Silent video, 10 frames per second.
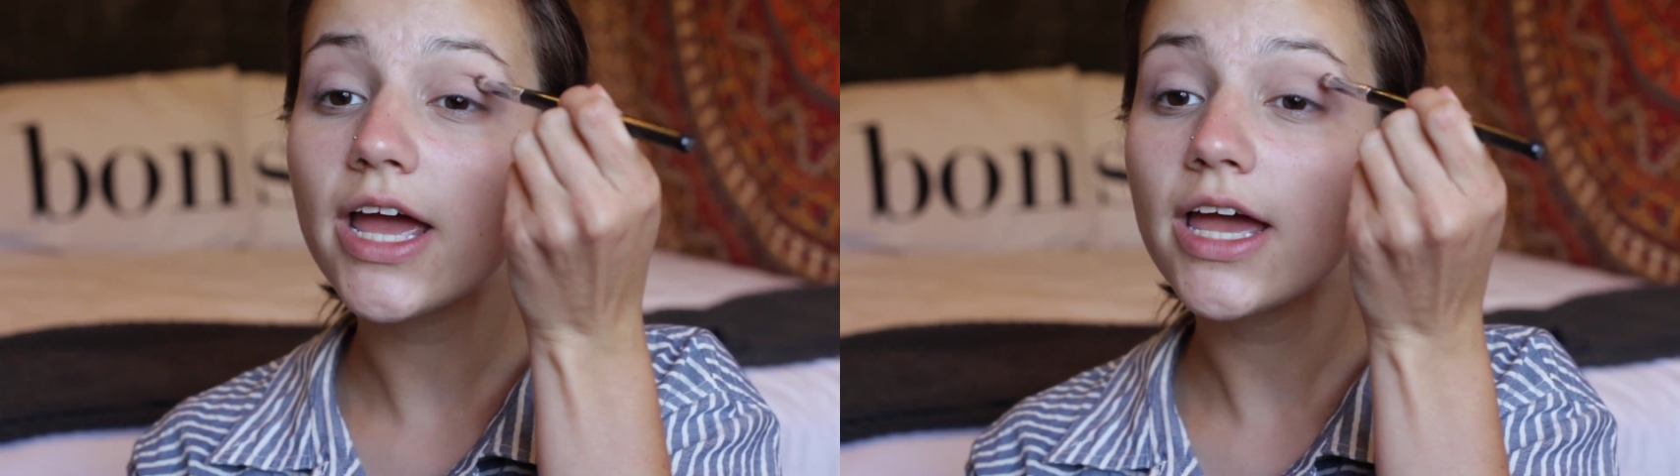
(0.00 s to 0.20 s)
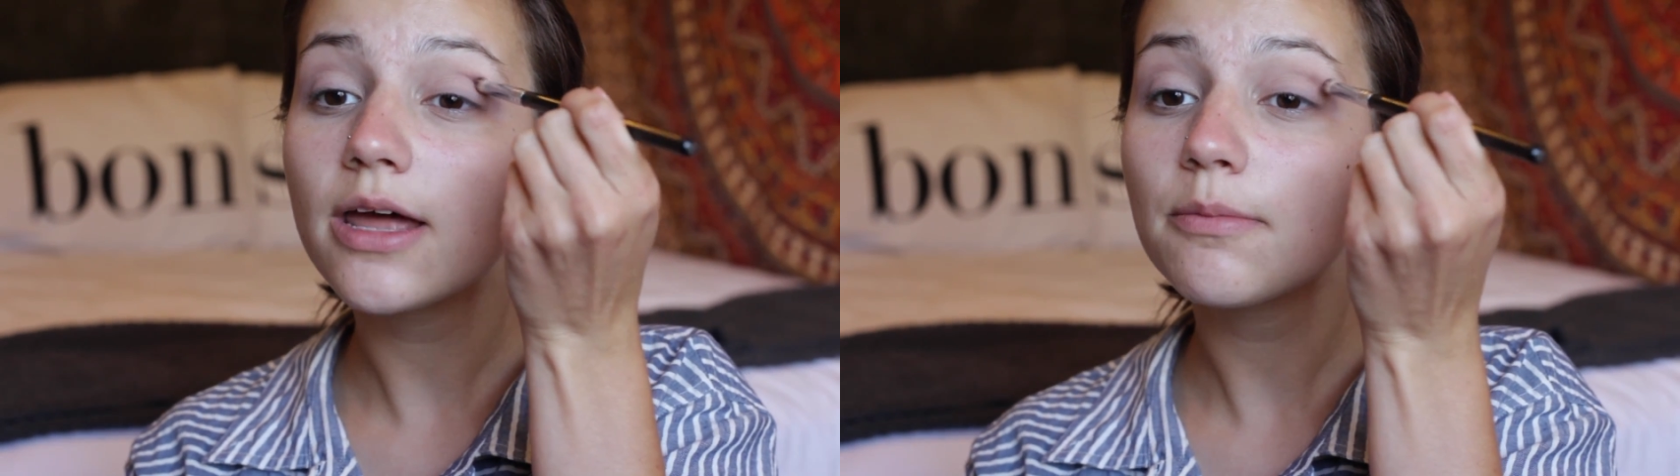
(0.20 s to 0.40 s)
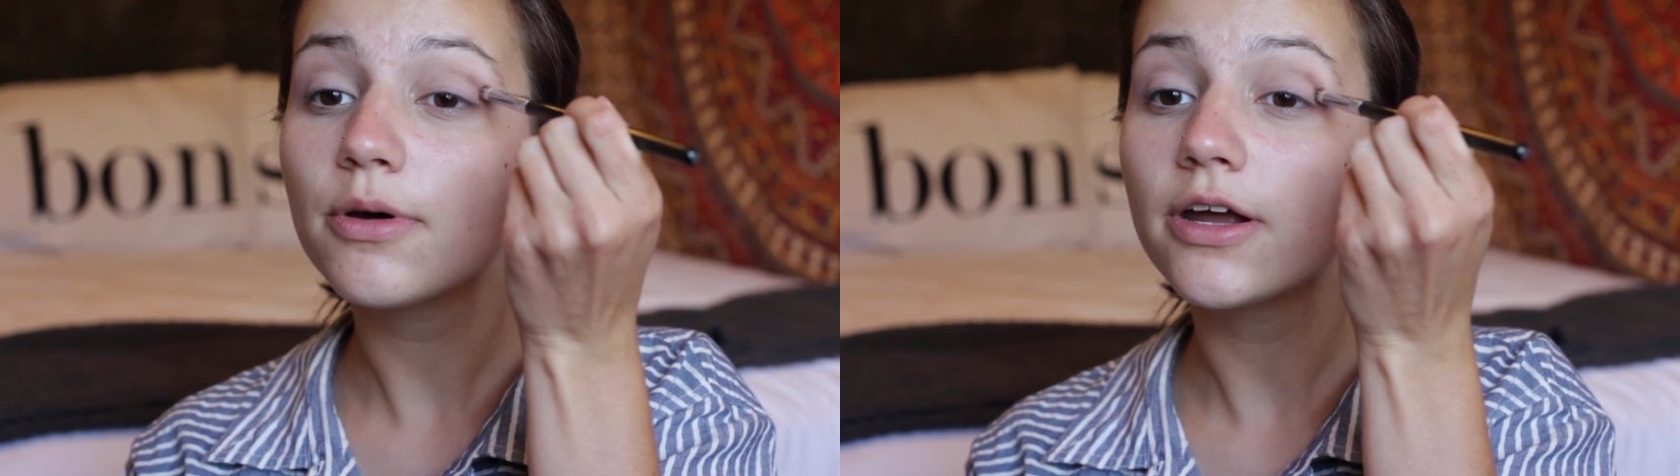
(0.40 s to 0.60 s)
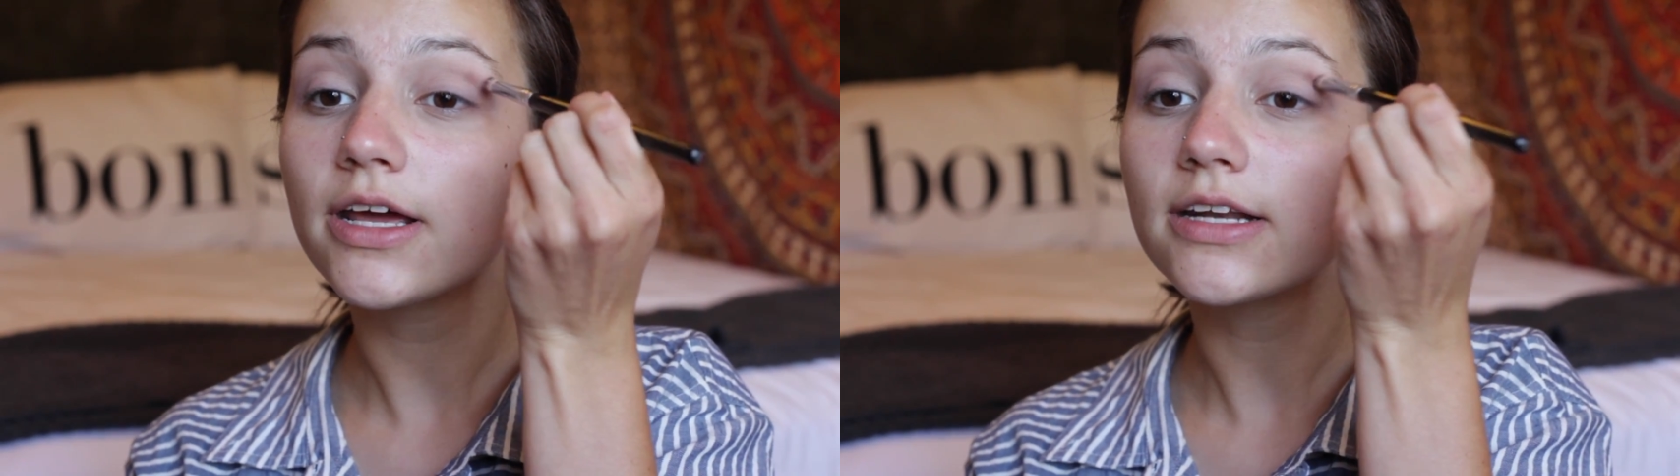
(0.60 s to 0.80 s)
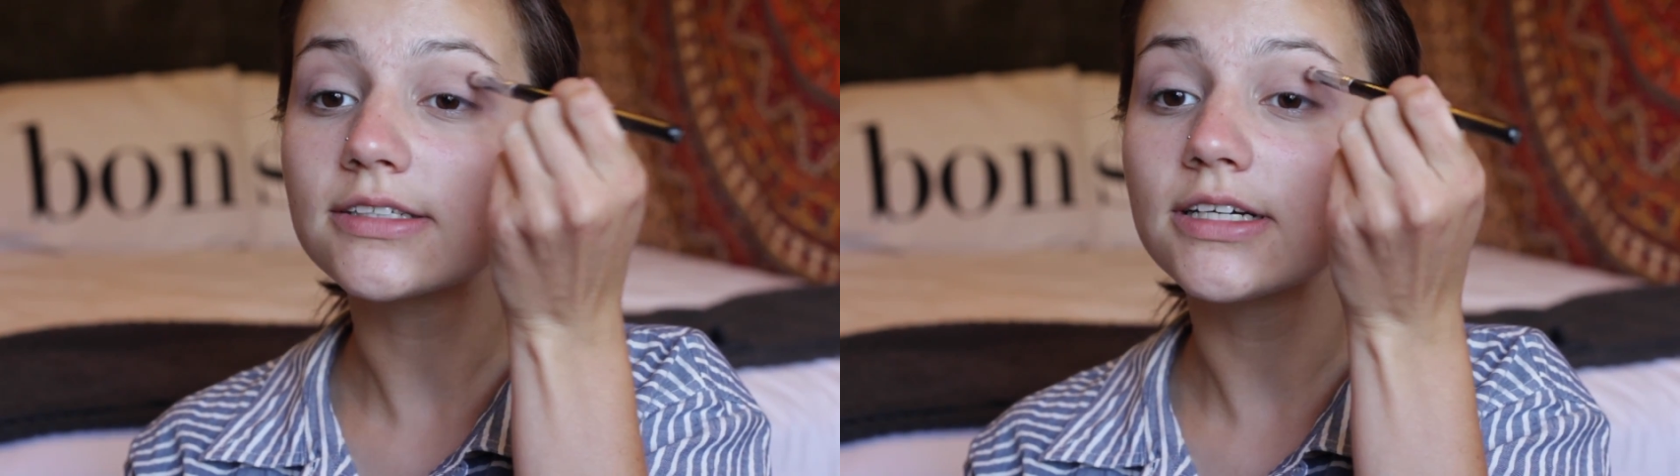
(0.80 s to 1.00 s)
and put
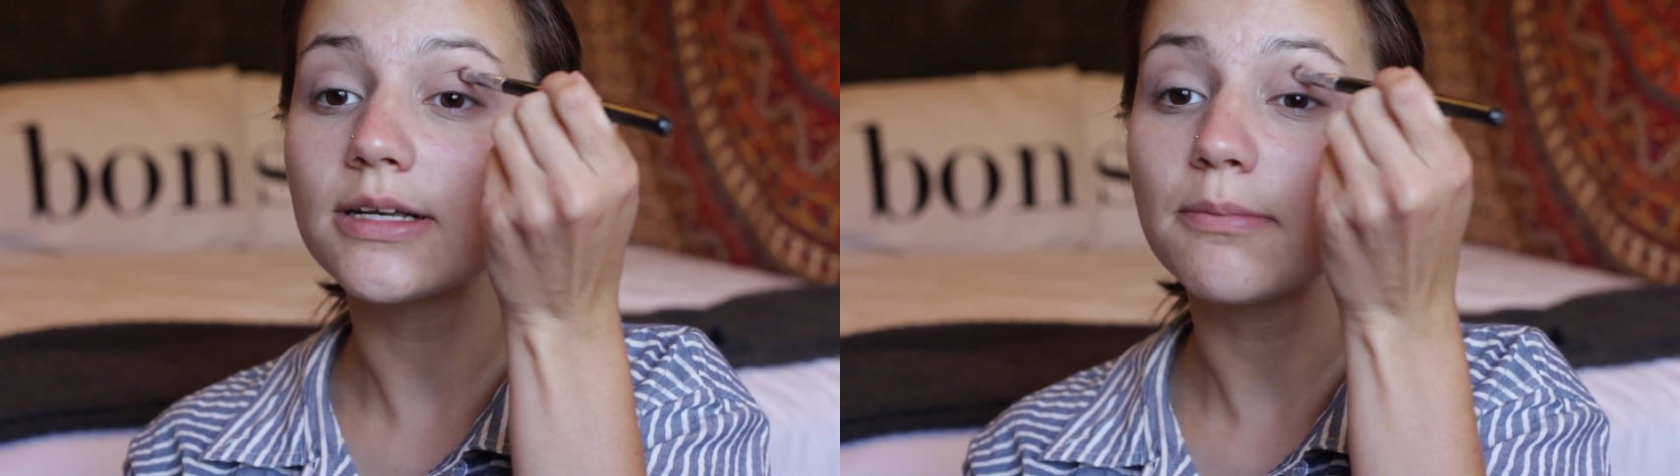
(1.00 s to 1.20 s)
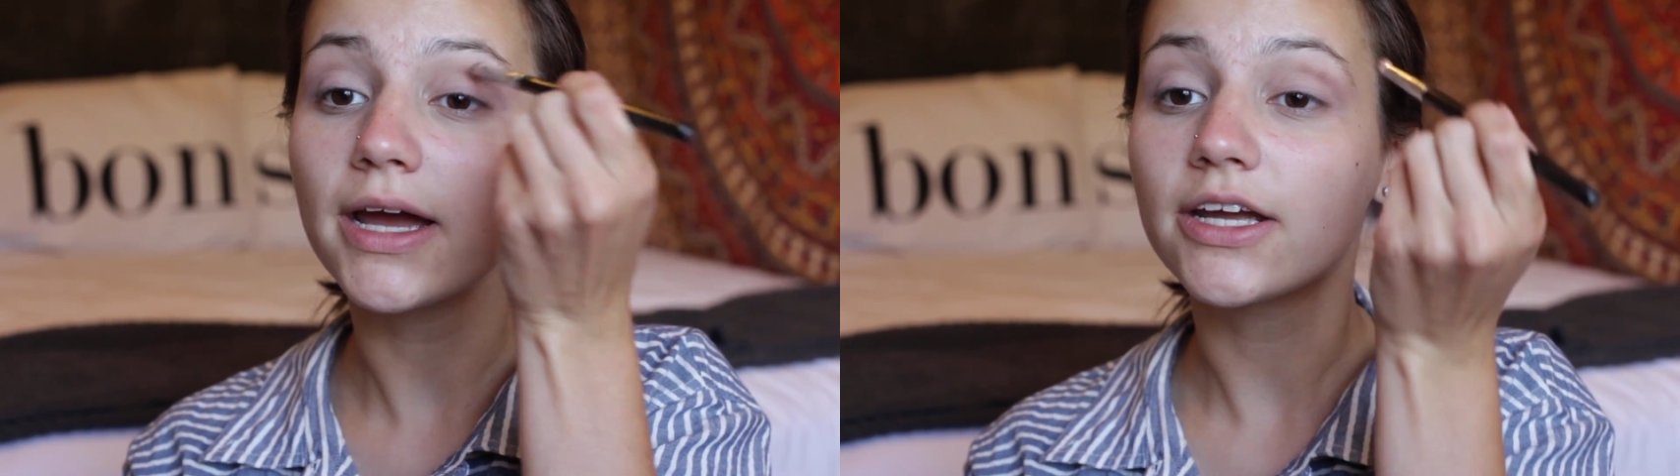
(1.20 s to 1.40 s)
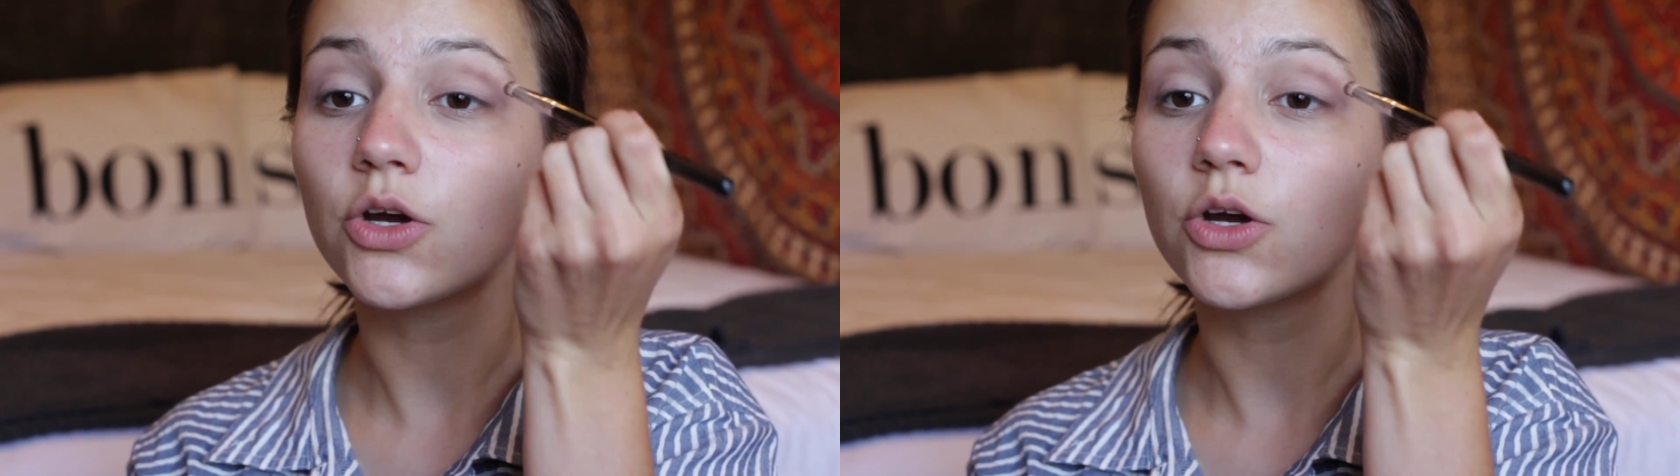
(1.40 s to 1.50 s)
it in my